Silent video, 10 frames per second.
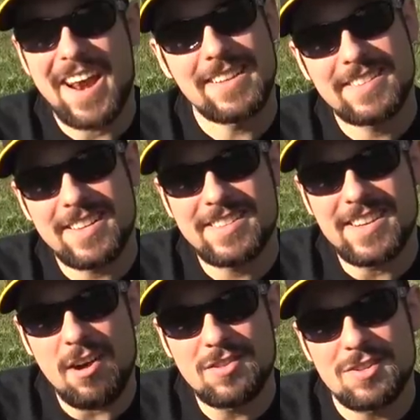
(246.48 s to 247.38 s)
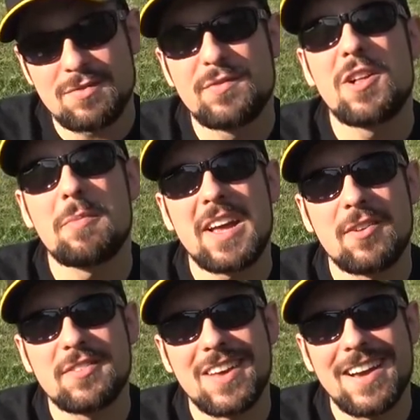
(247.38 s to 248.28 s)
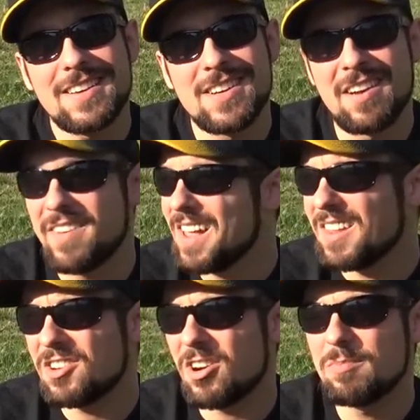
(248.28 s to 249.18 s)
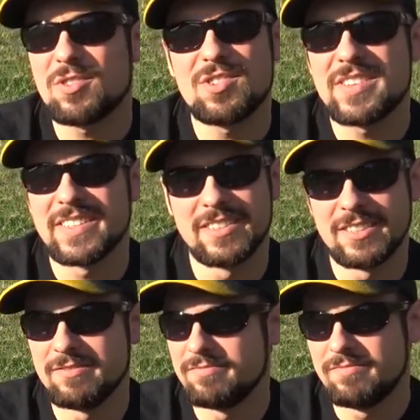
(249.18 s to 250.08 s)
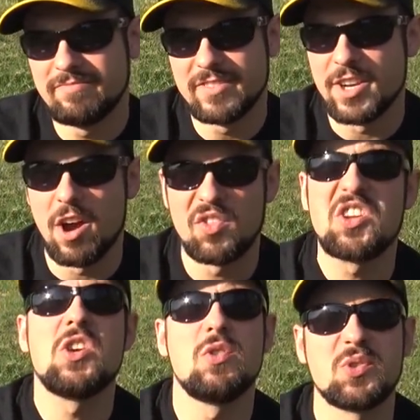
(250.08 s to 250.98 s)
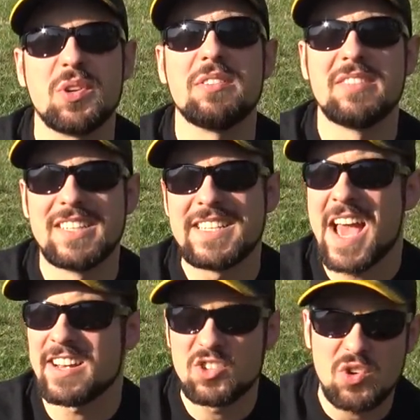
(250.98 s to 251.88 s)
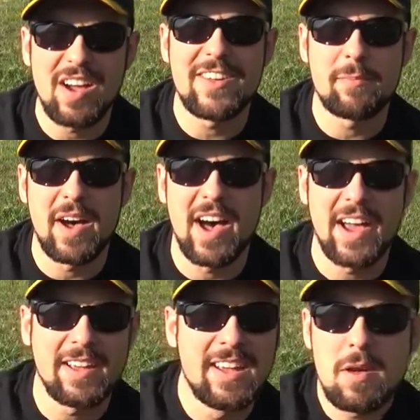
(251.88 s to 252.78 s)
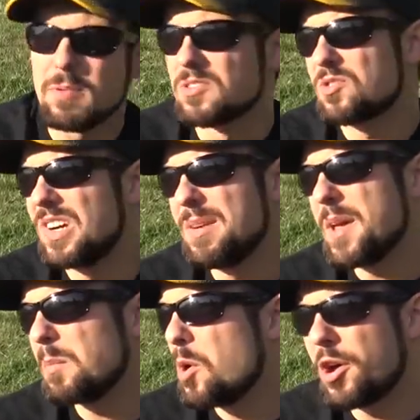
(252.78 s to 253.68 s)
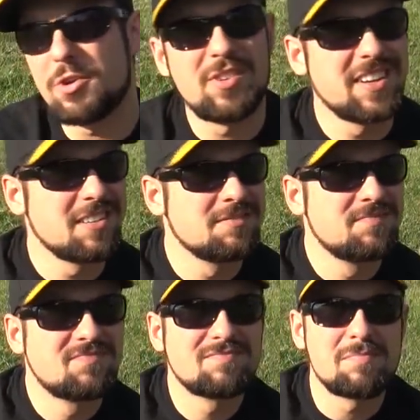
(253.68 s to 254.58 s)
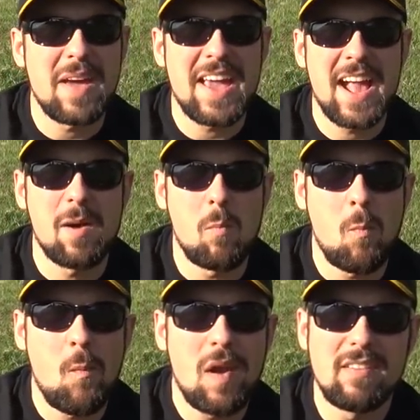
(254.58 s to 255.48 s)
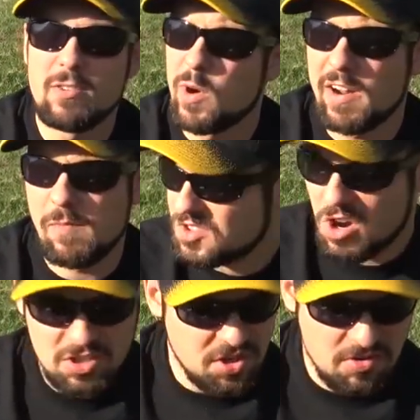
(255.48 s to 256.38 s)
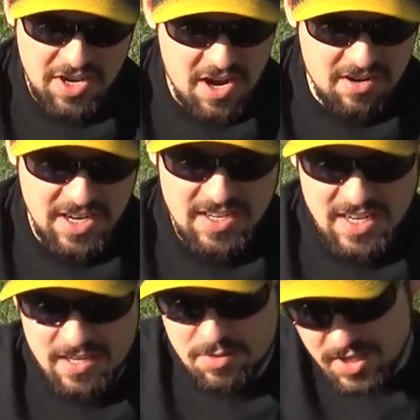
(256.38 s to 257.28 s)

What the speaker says: Yeah, that's the downsides of filming outside. You have helicopters and, you know, the usual. Tanks driving by, people screaming, murdering, mayhem, everywhere. Dogs don't care, they keep...